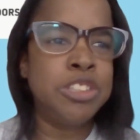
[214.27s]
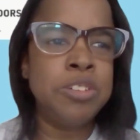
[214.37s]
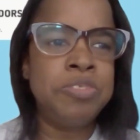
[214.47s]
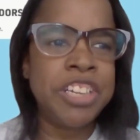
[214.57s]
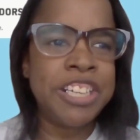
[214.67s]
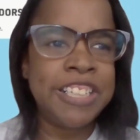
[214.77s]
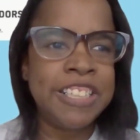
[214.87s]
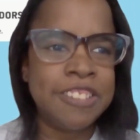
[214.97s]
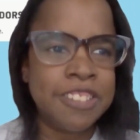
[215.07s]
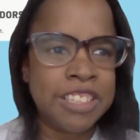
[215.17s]
do
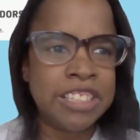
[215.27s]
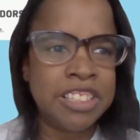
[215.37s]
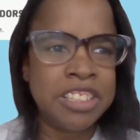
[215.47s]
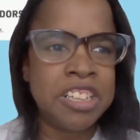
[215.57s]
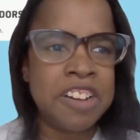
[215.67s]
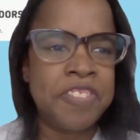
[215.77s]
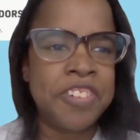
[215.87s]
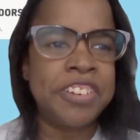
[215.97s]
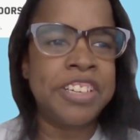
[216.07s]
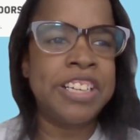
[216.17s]
videos and stuff
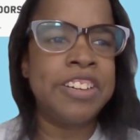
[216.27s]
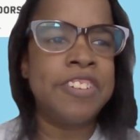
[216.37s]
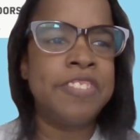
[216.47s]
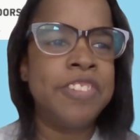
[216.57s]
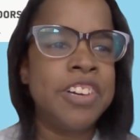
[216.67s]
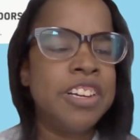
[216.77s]
for them,